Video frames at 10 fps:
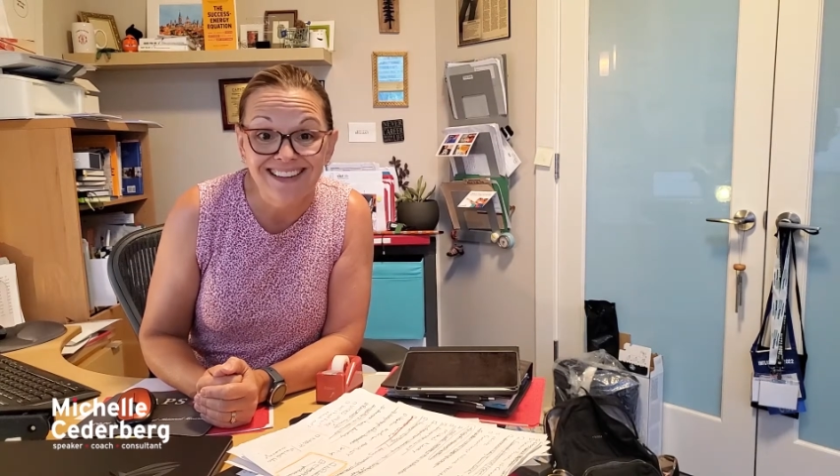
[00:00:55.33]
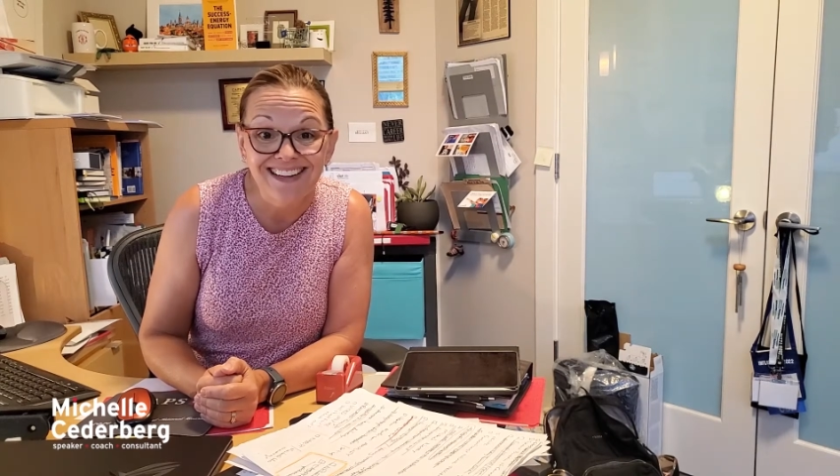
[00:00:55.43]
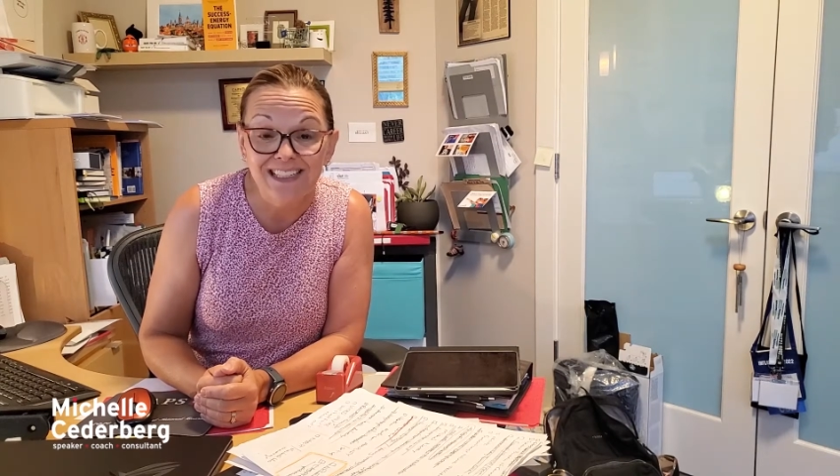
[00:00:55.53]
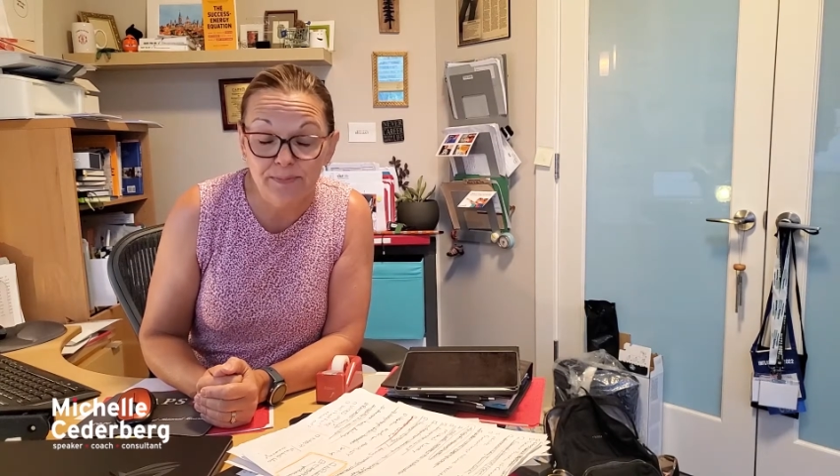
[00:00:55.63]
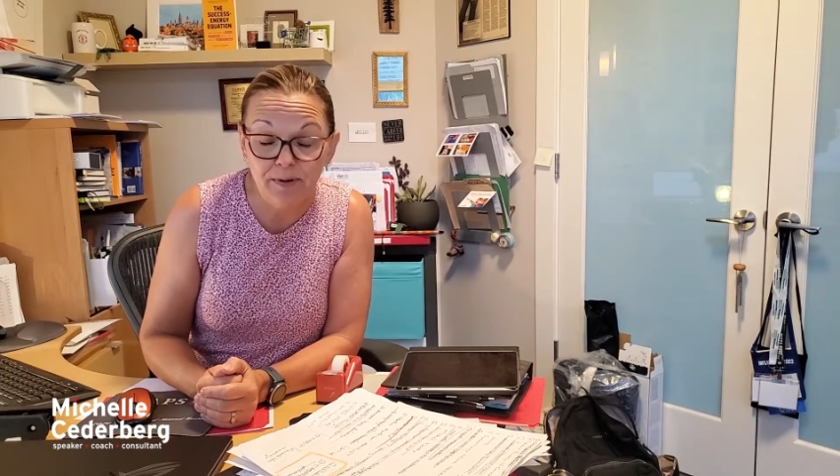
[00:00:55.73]

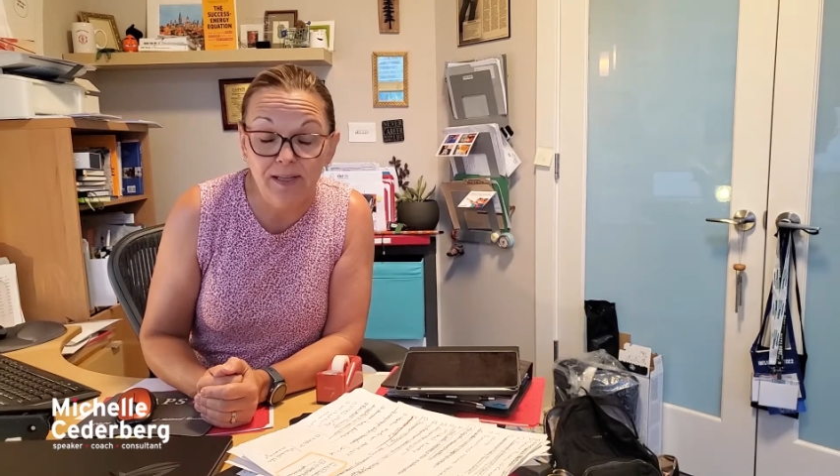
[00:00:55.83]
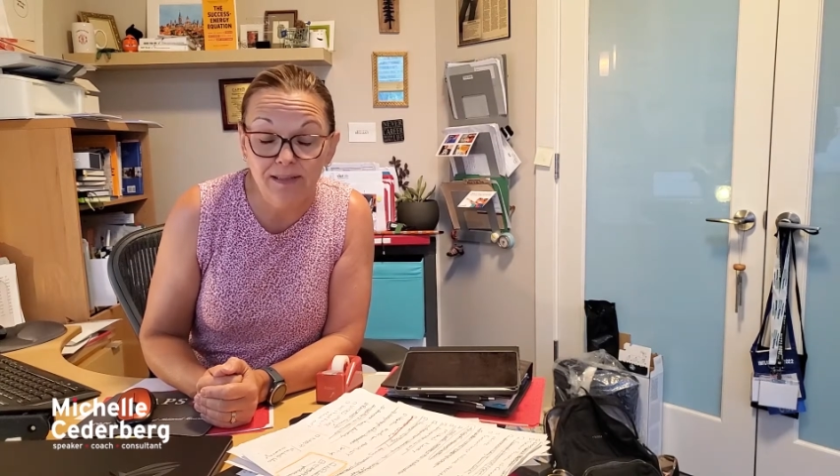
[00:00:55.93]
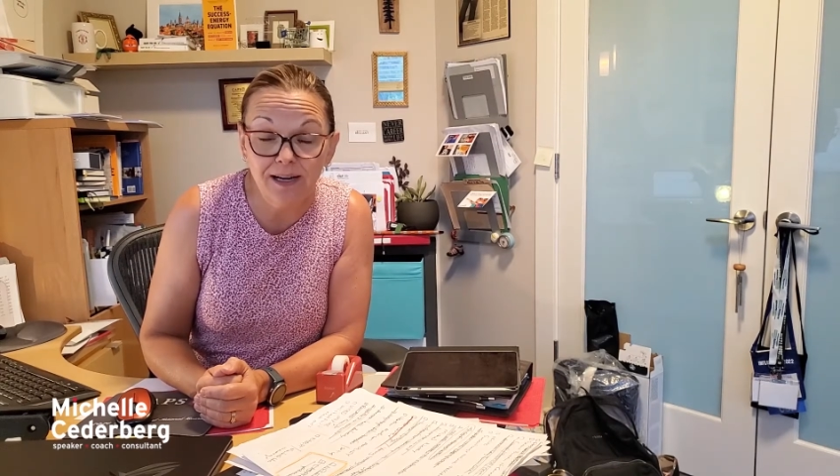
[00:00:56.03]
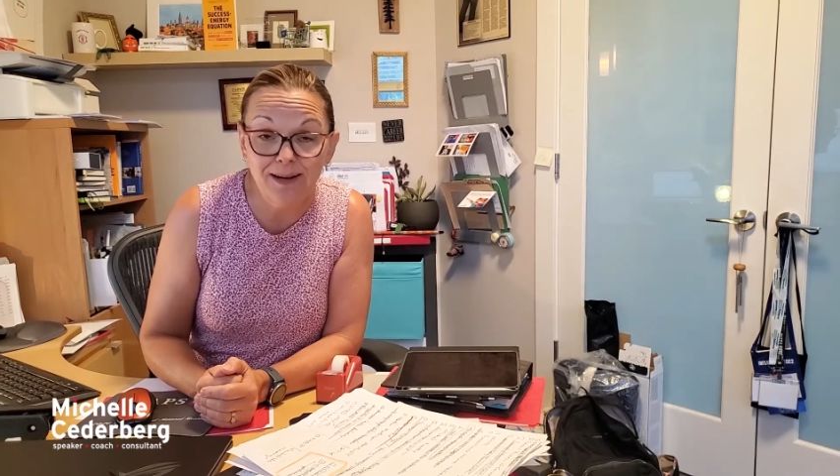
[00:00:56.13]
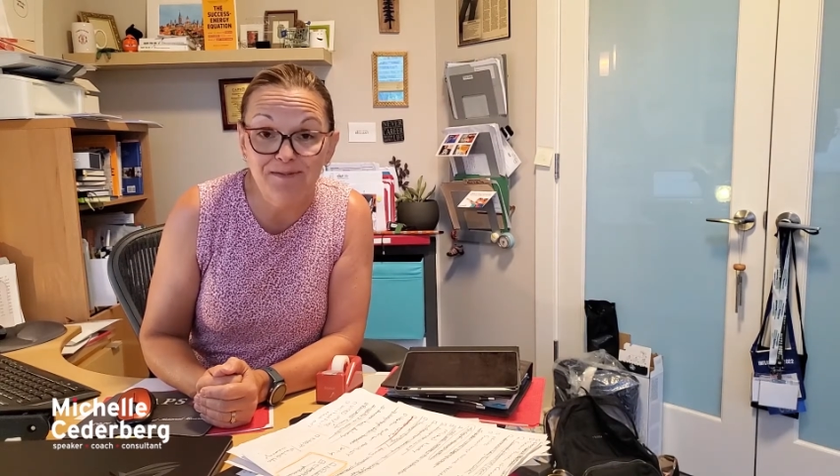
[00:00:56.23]
and spending
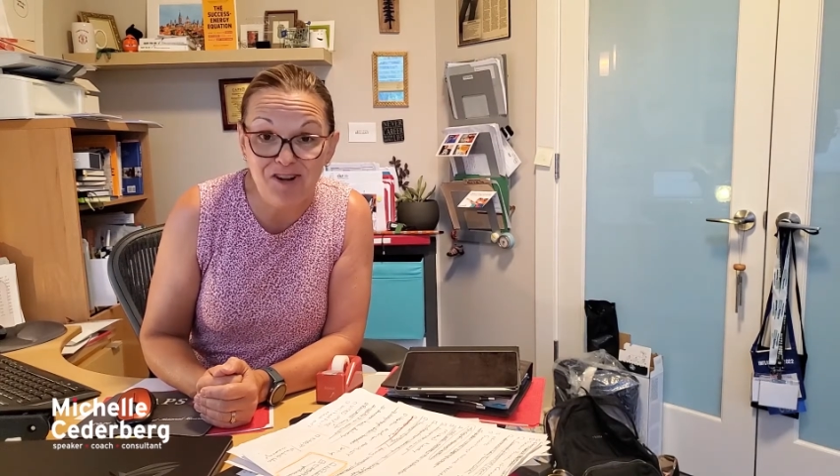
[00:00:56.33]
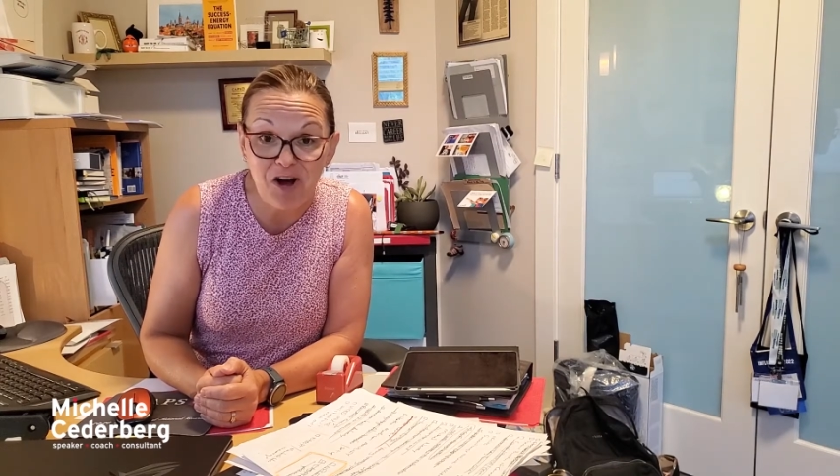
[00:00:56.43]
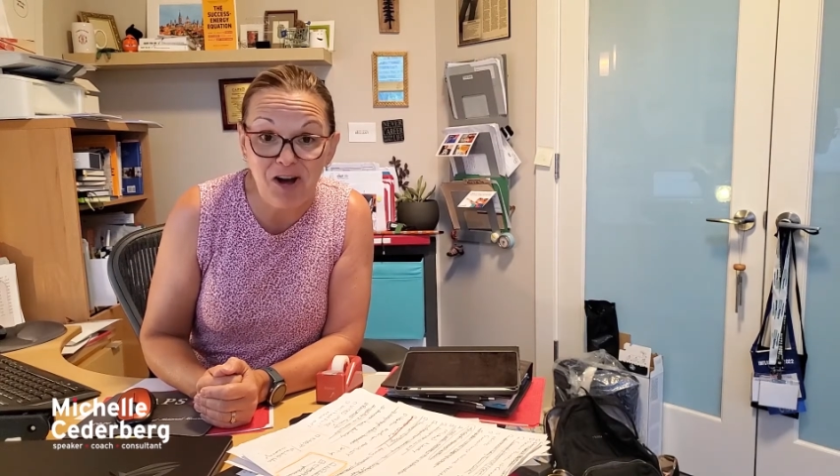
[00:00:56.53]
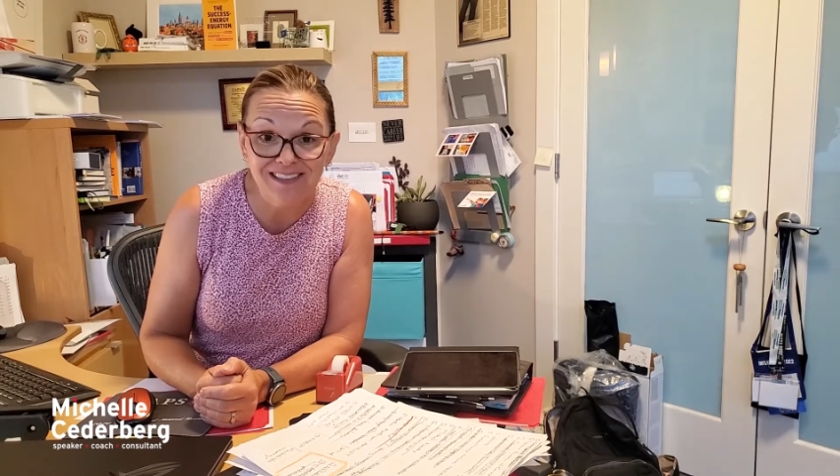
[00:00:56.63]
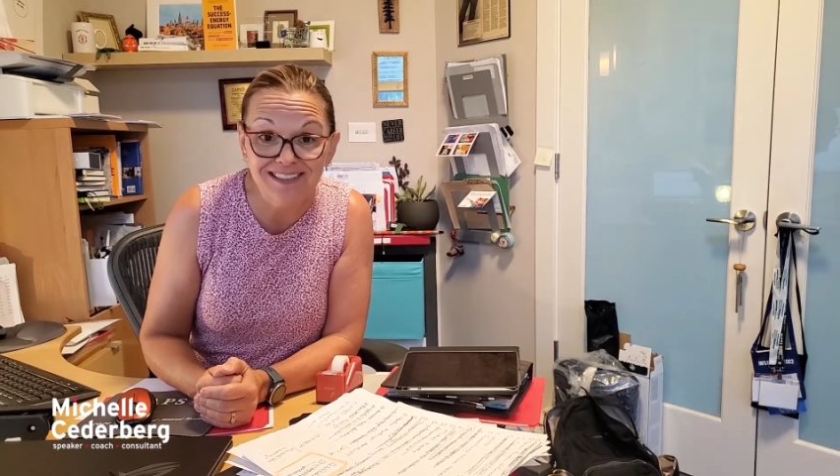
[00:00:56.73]
time
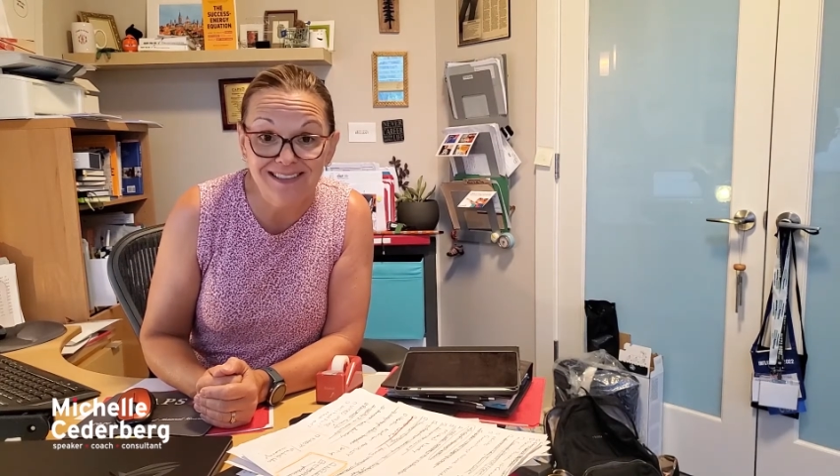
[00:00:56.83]
not